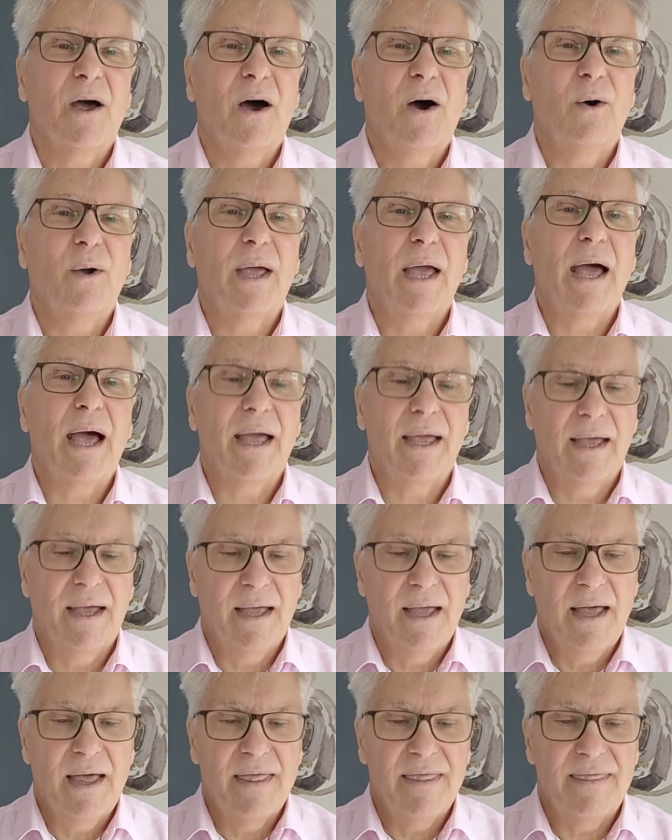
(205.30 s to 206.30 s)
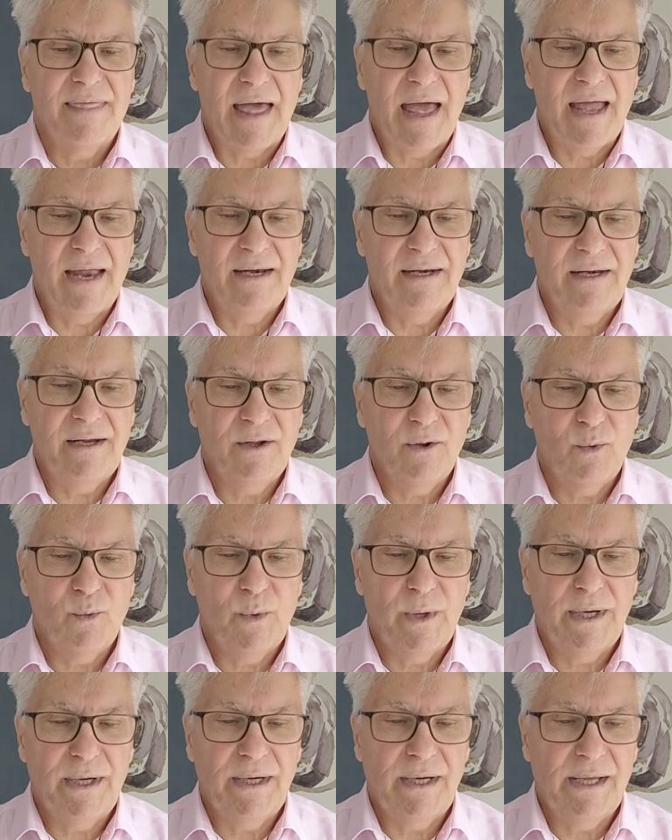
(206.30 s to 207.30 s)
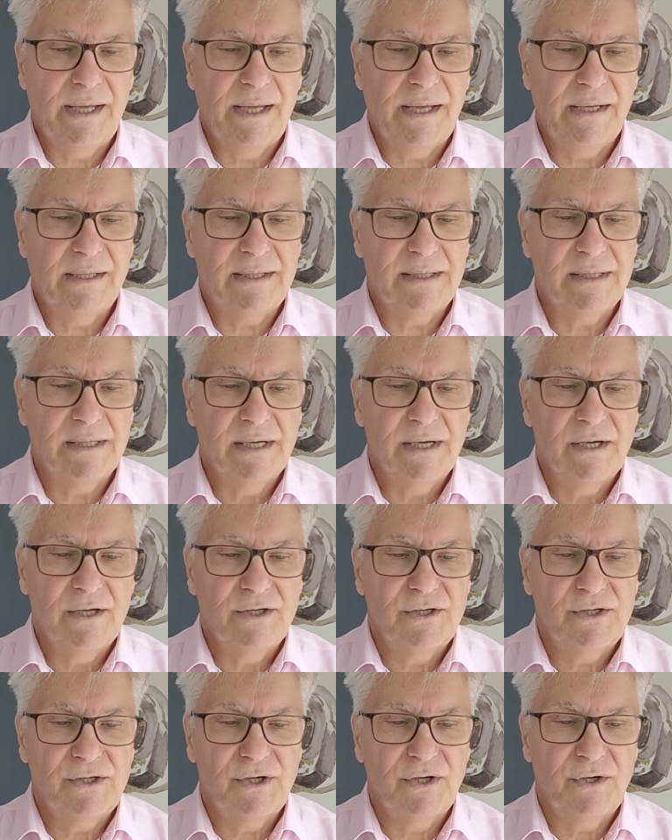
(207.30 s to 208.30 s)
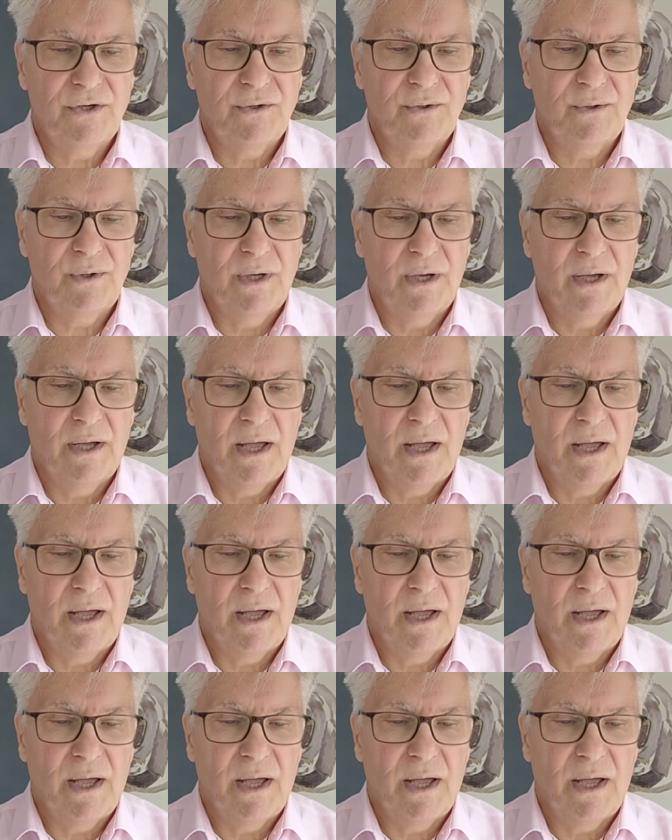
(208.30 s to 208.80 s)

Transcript: Okay, then we need to,